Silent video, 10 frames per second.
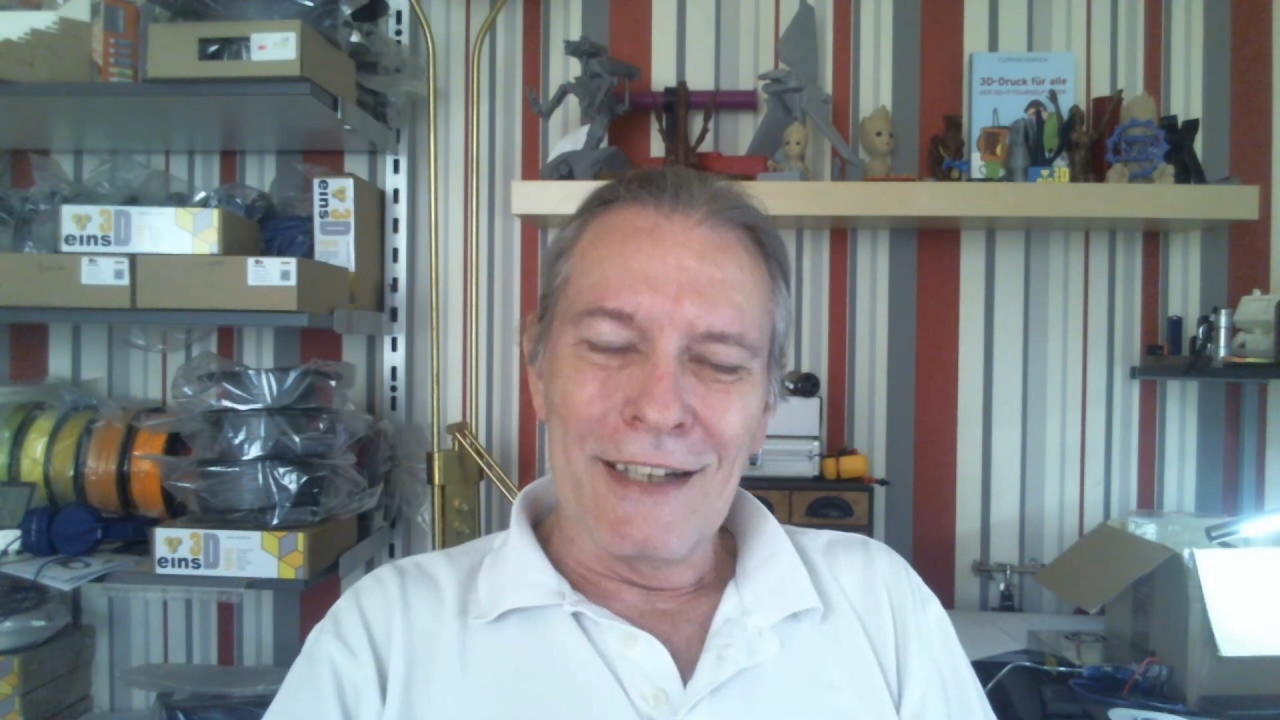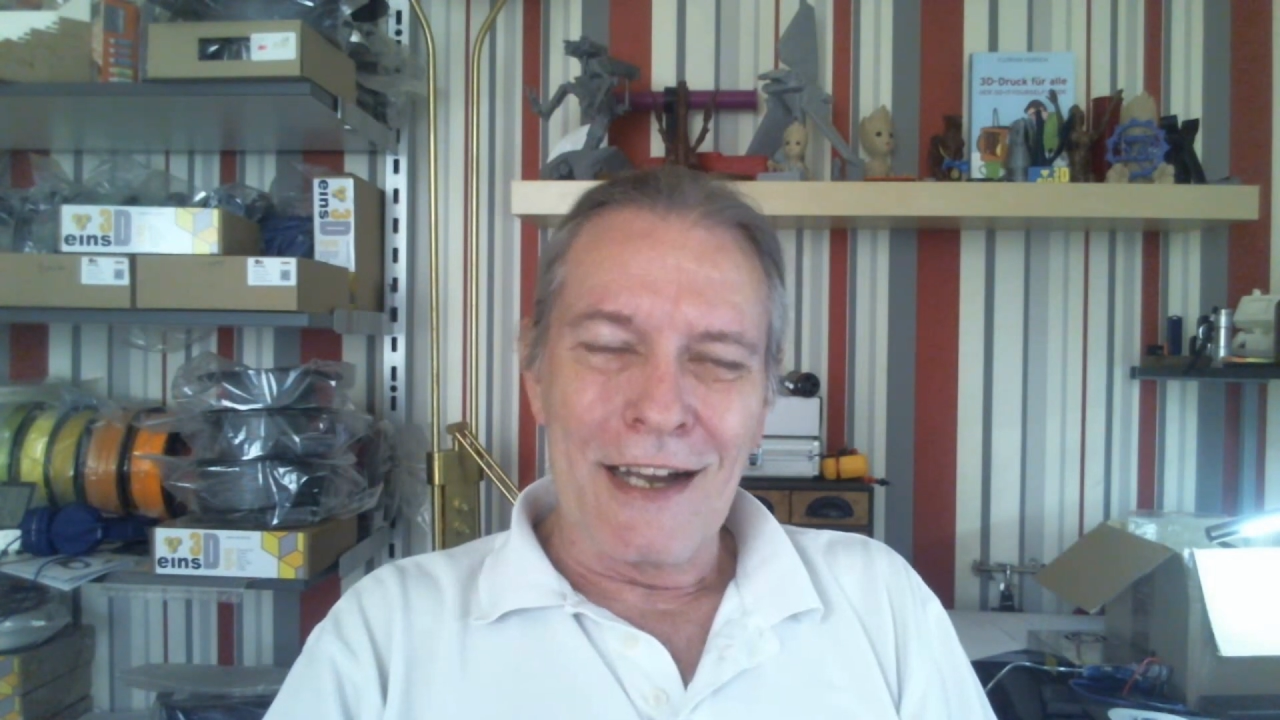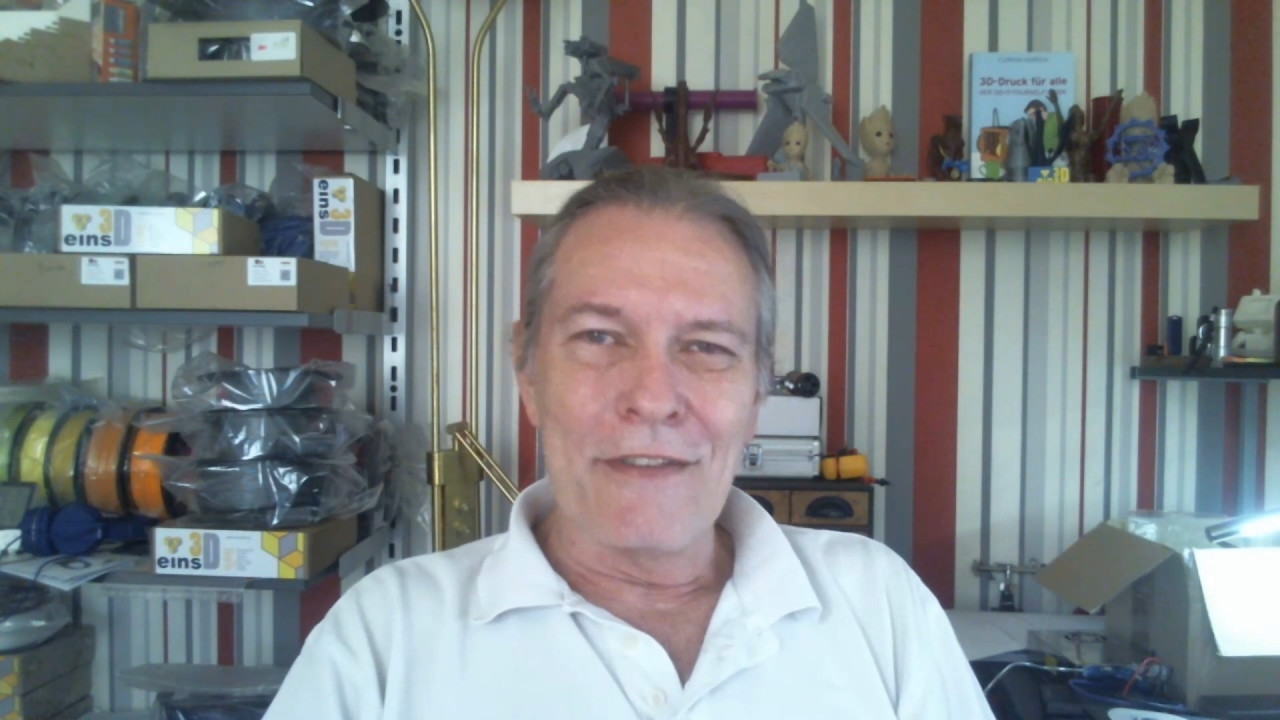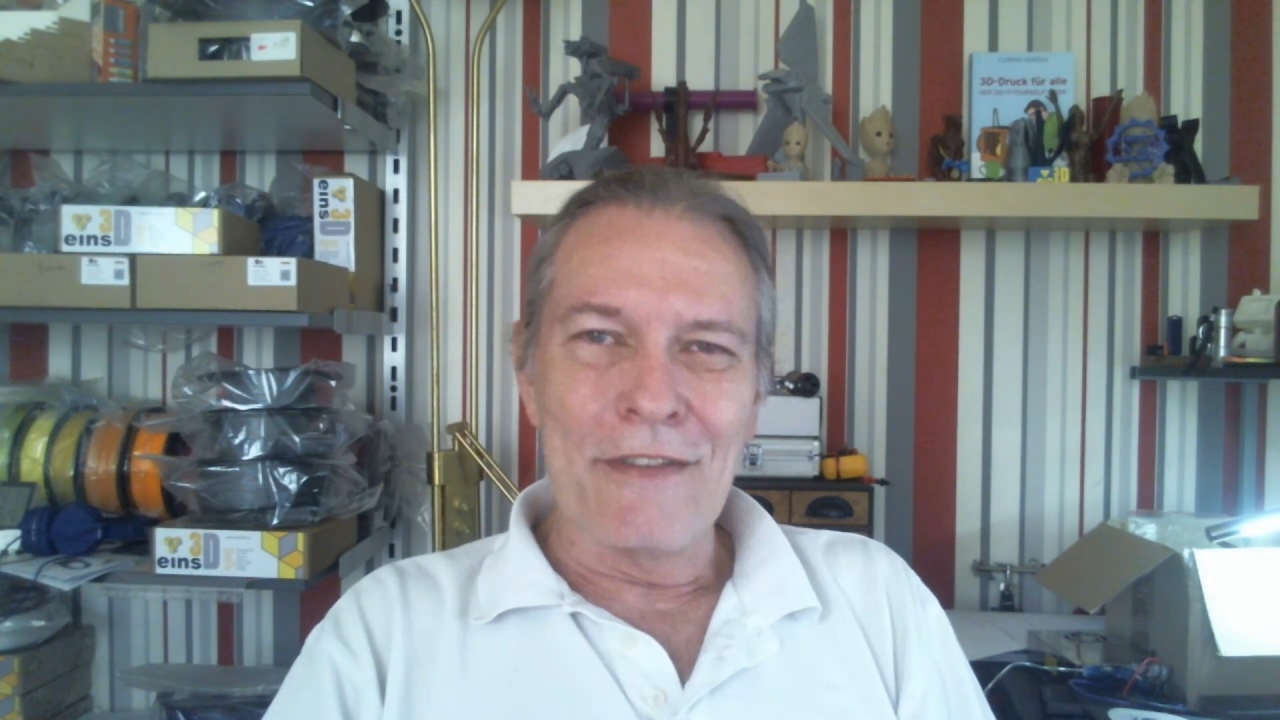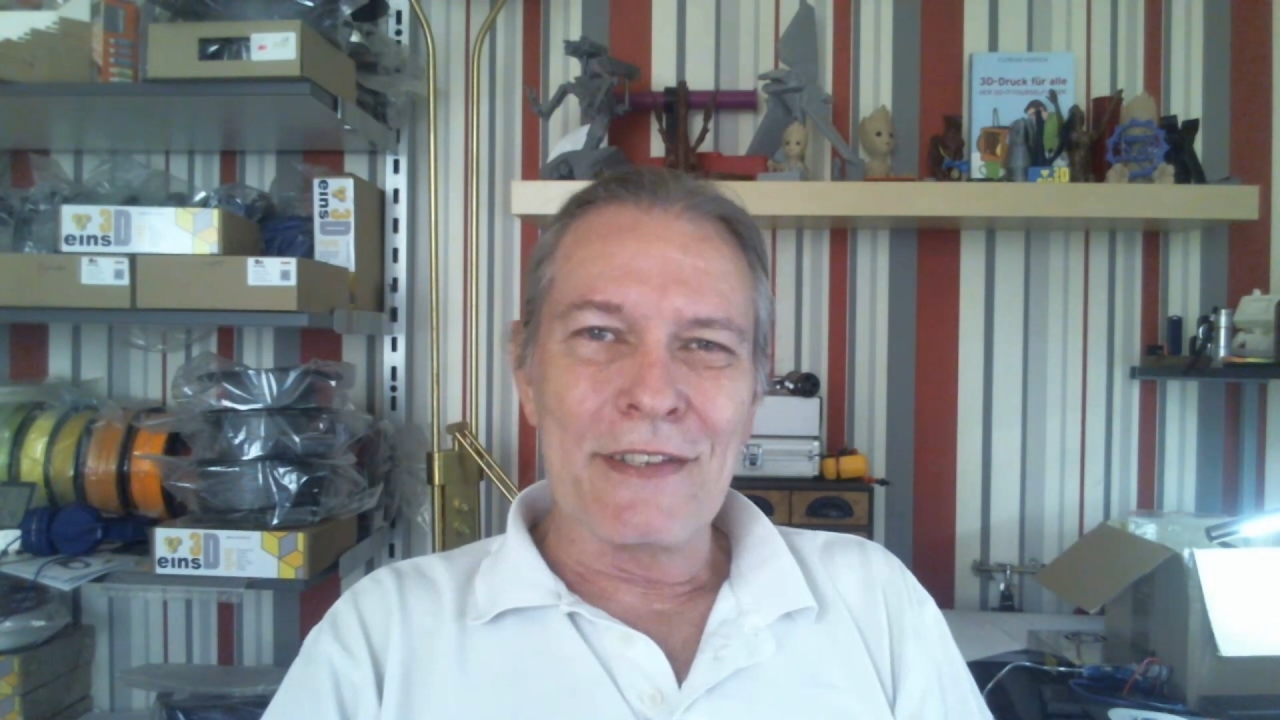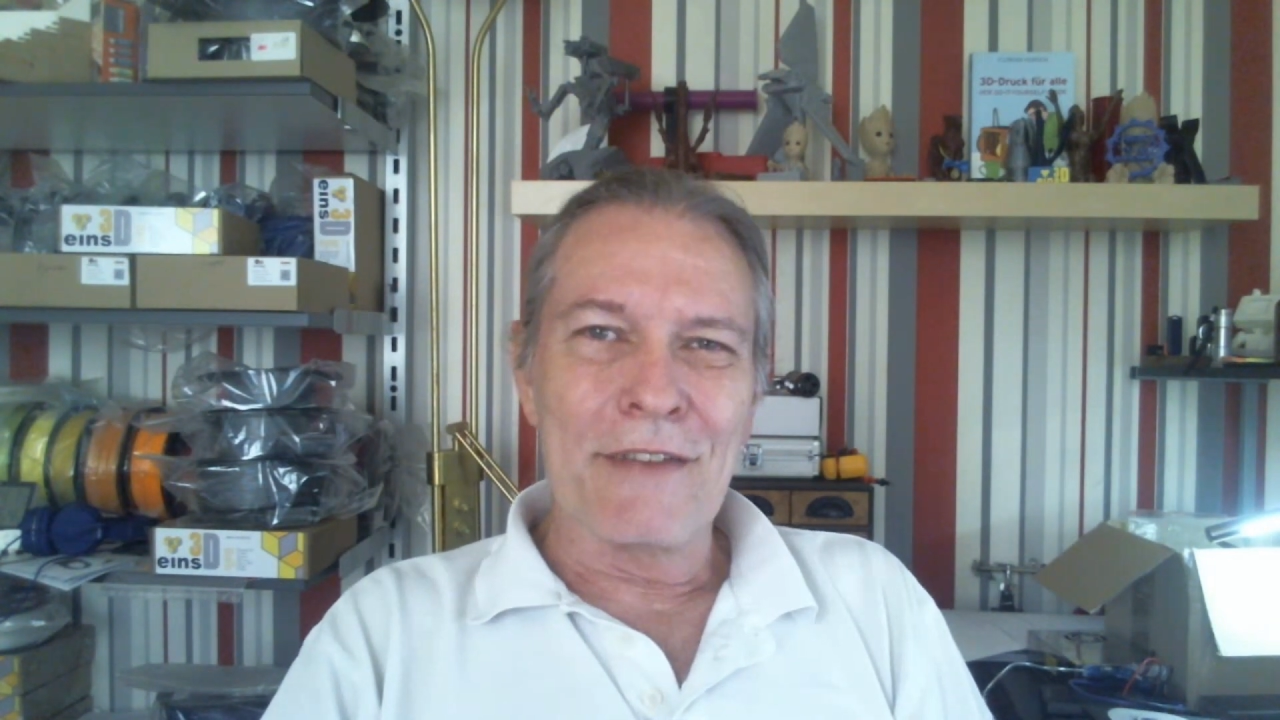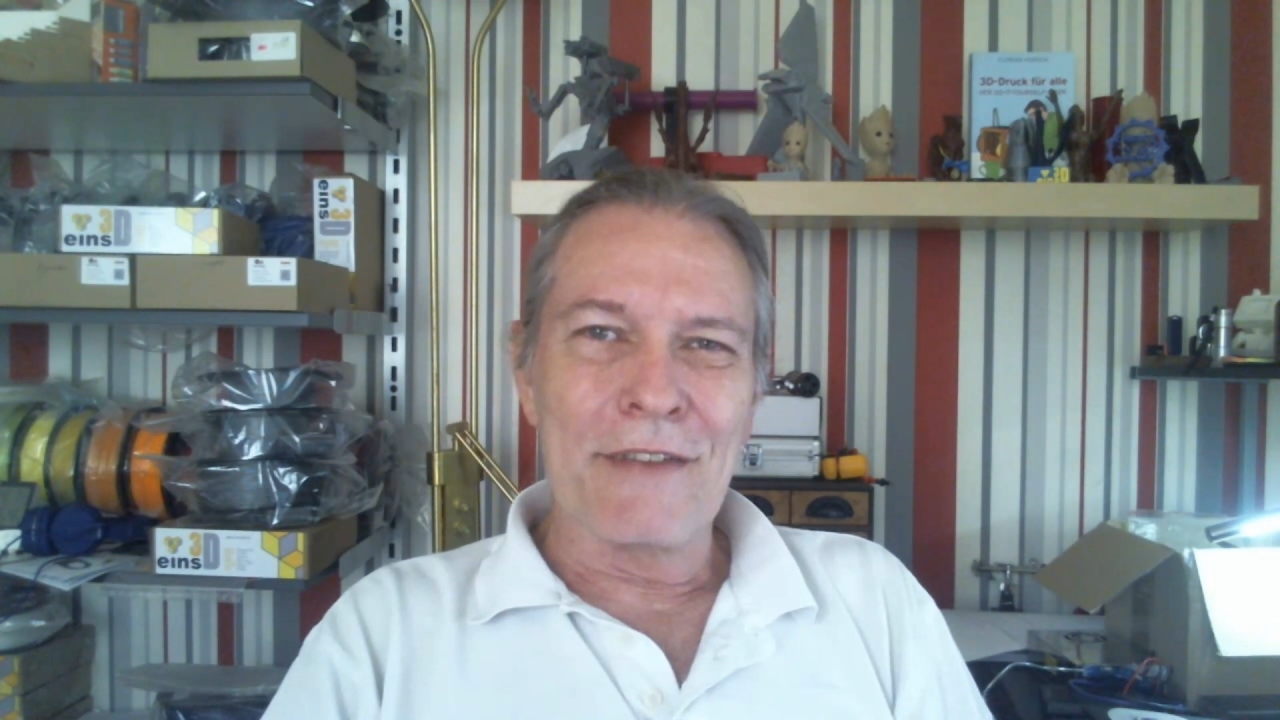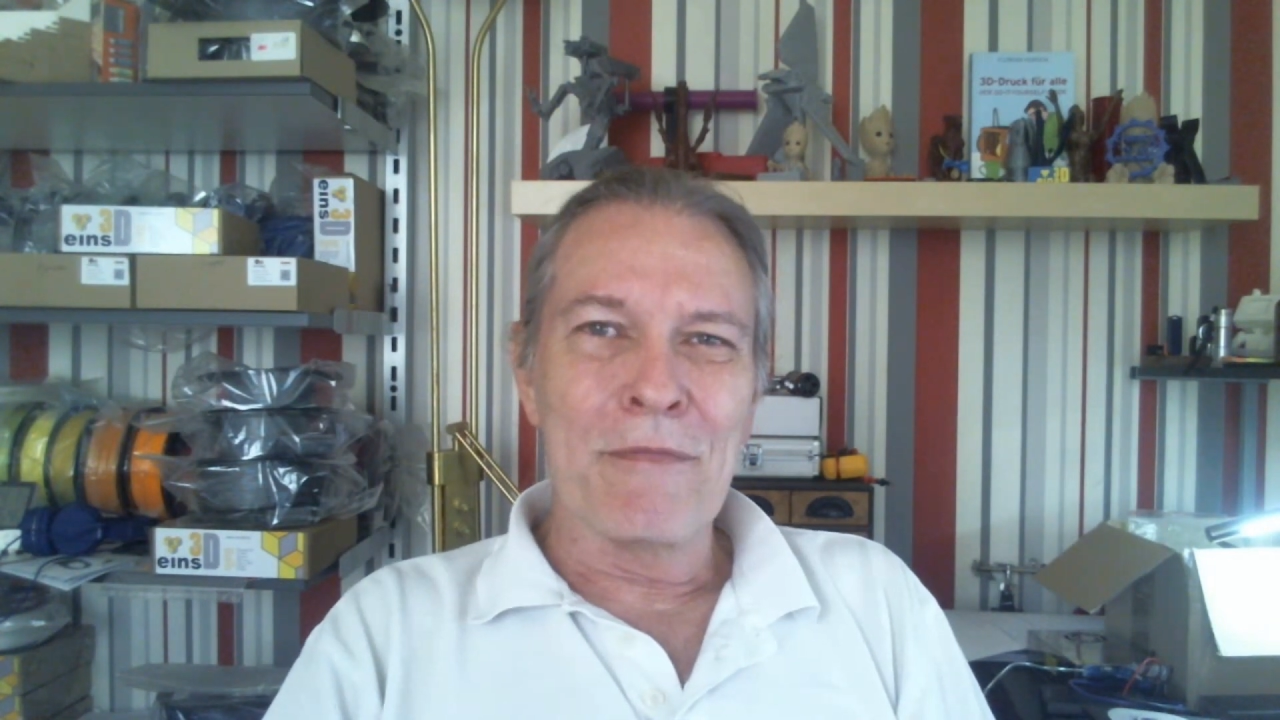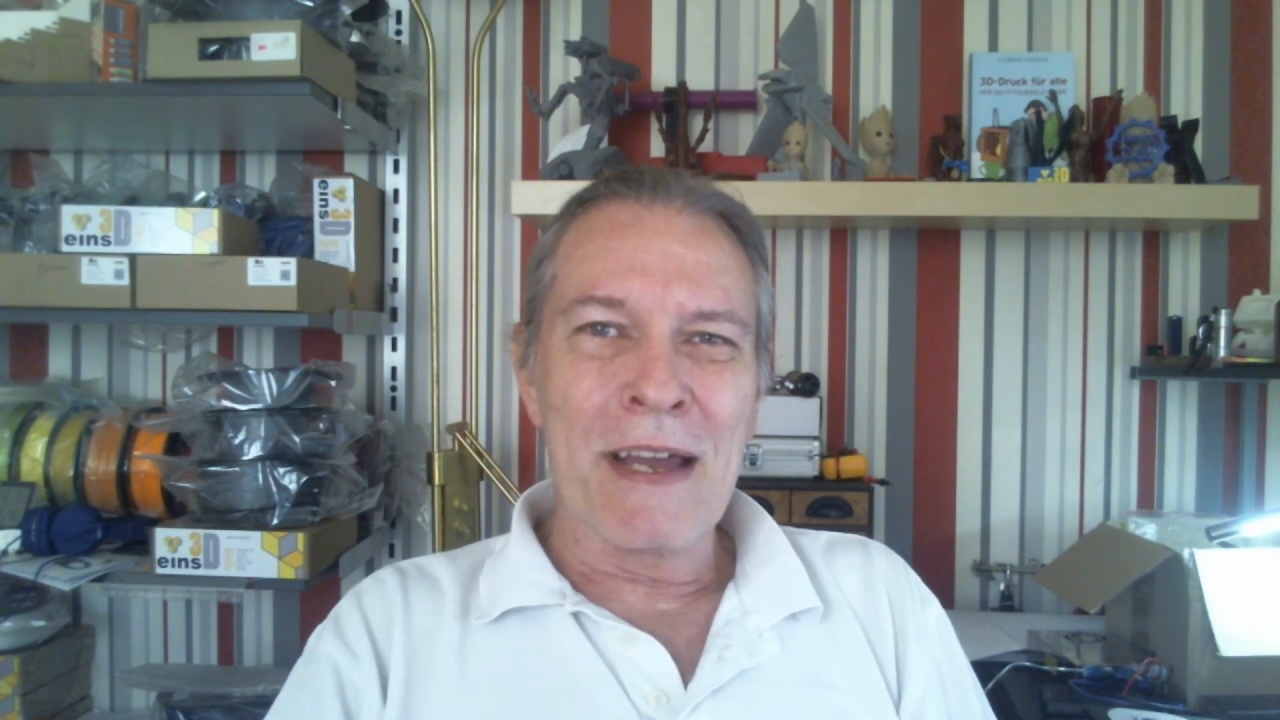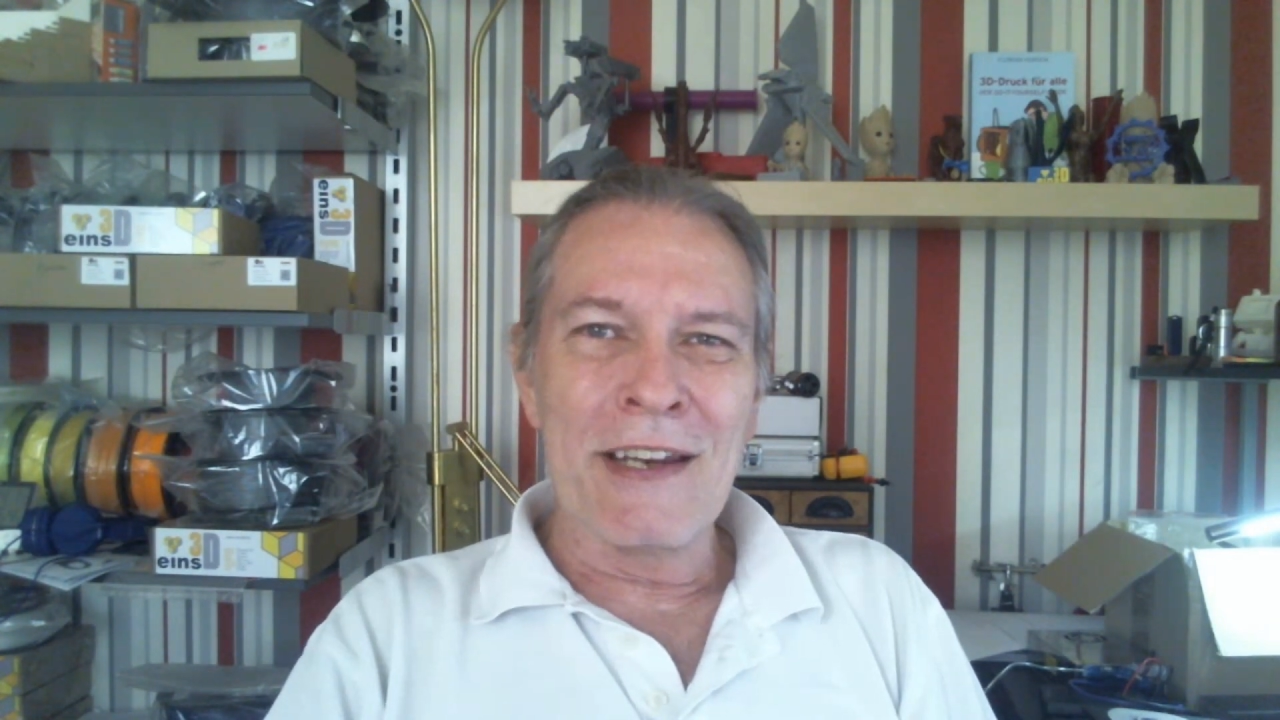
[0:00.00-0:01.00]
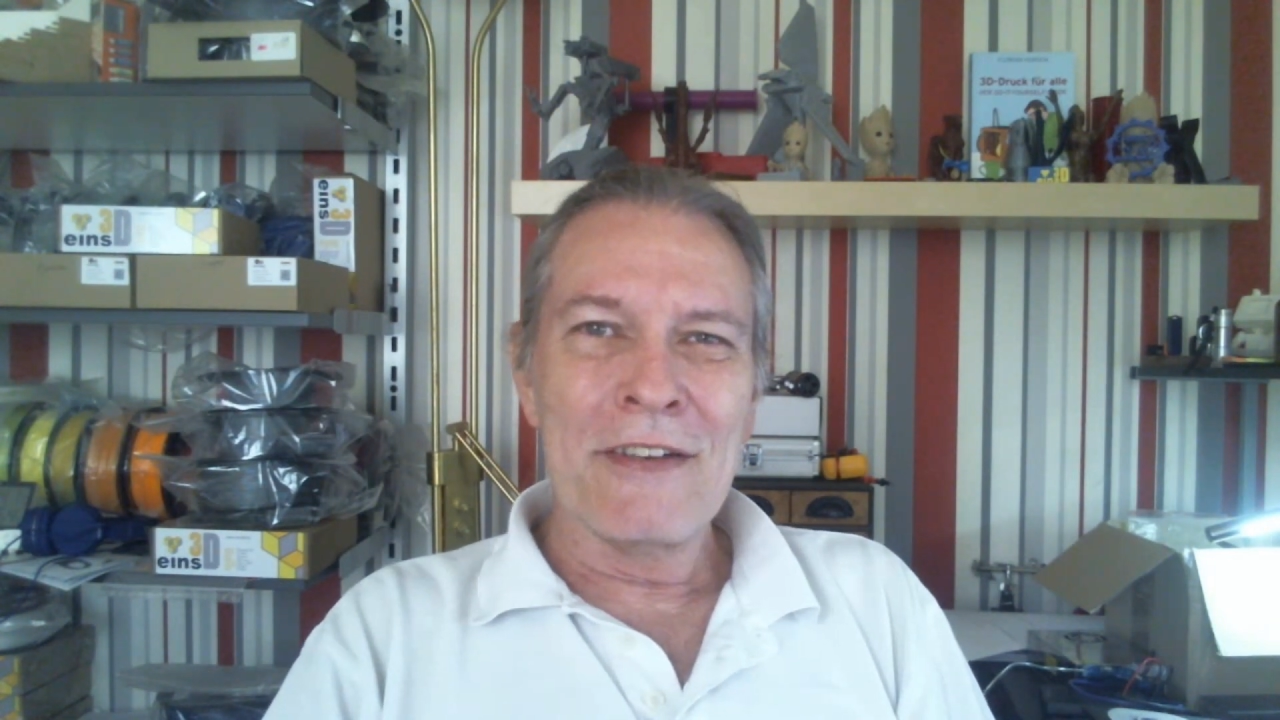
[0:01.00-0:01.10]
How is everybody